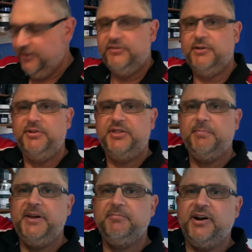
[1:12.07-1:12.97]
So with the
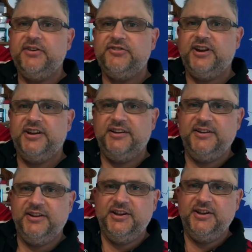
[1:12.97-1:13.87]
big brush
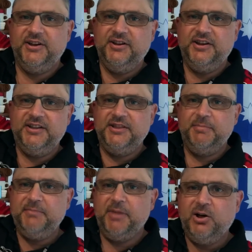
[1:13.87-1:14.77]
in the
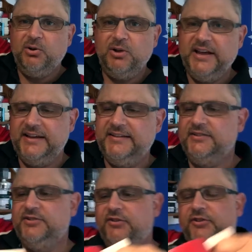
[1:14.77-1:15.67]
big bowl,
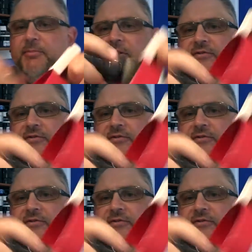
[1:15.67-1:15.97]
using my